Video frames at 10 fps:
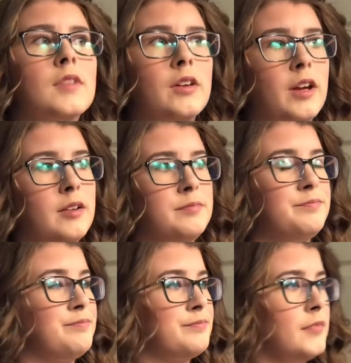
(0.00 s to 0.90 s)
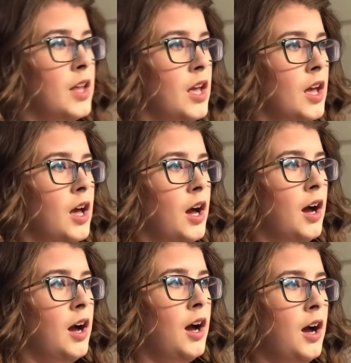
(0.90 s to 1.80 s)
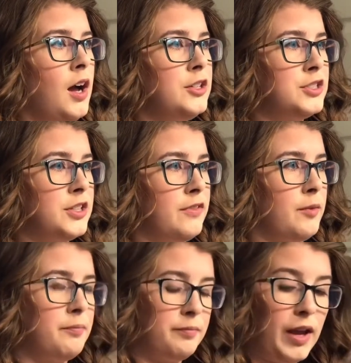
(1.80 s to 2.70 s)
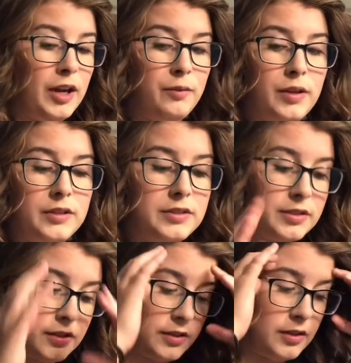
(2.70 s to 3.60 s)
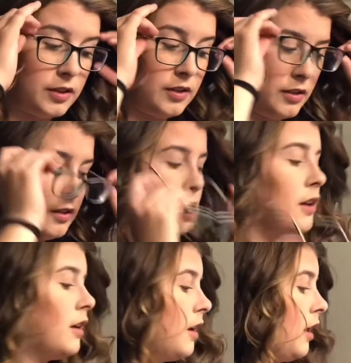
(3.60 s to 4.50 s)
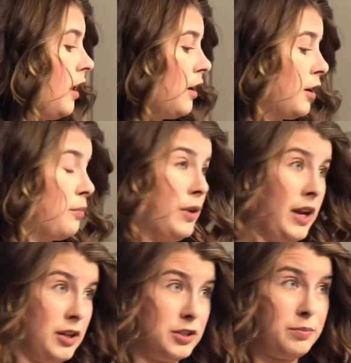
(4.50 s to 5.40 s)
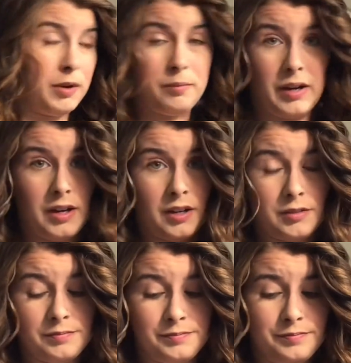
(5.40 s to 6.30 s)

Okay. I just give up. Anyways, I'm going to put hairspray in my hair.